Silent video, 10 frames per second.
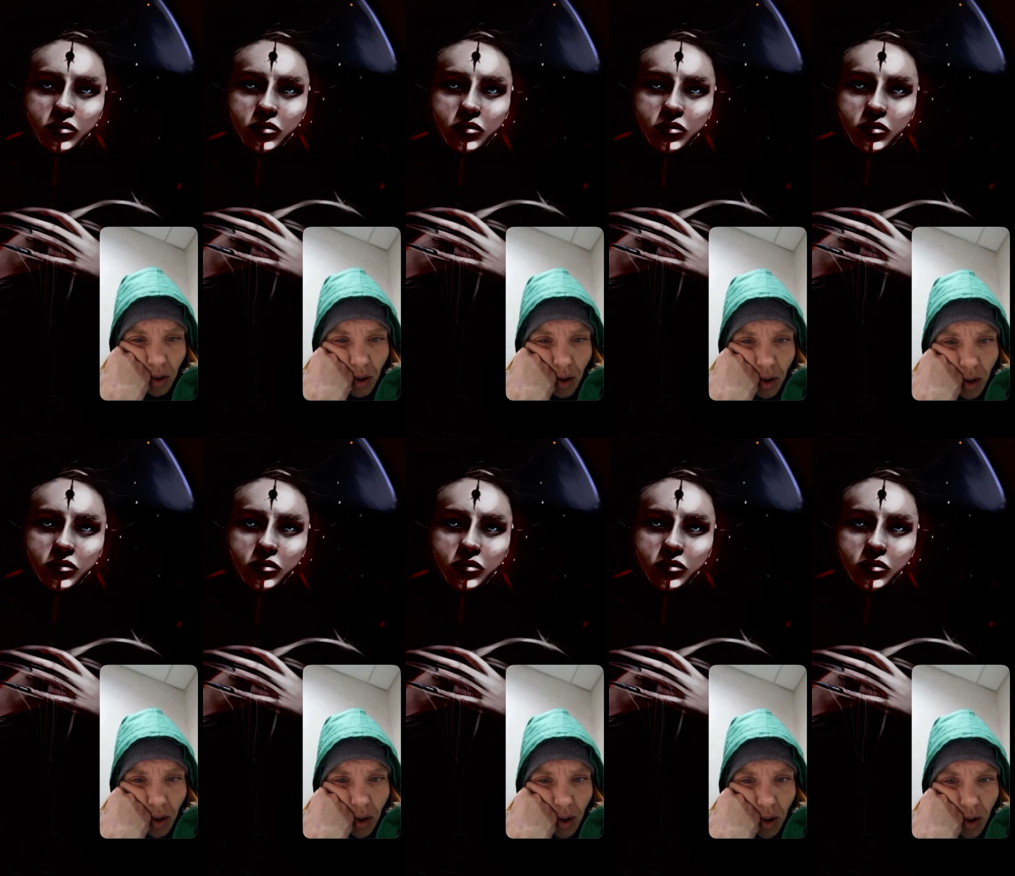
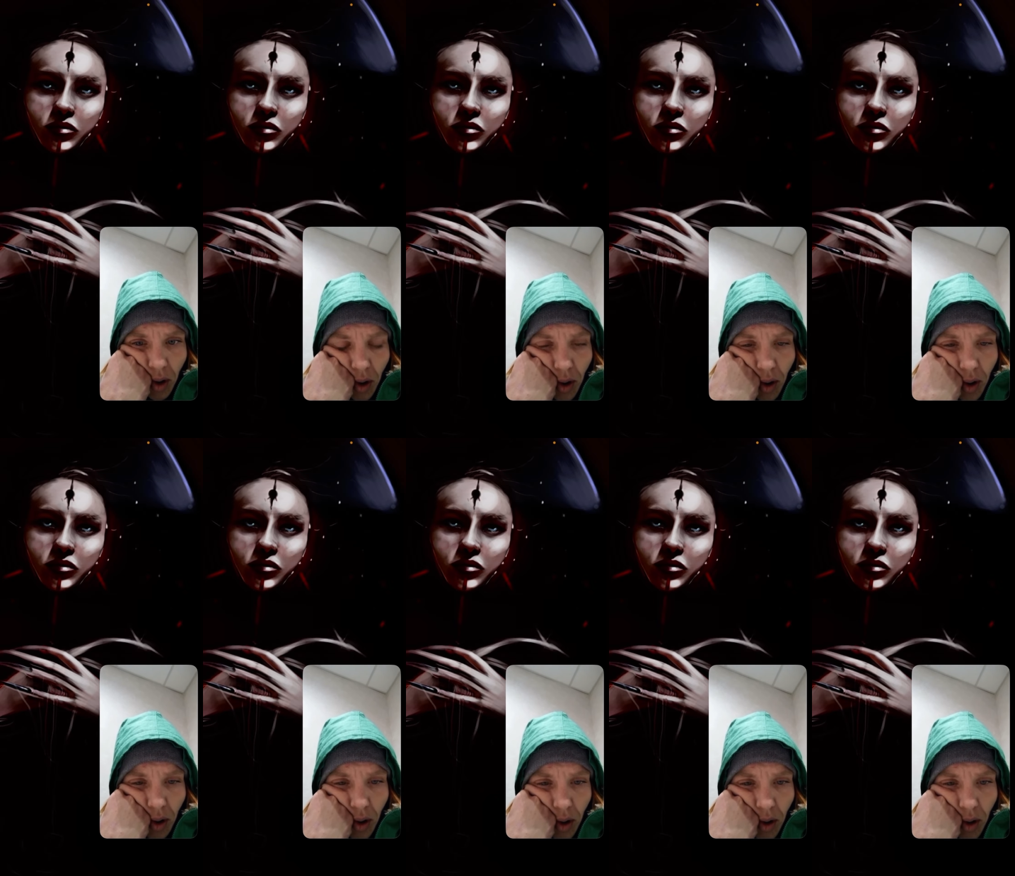[no speech]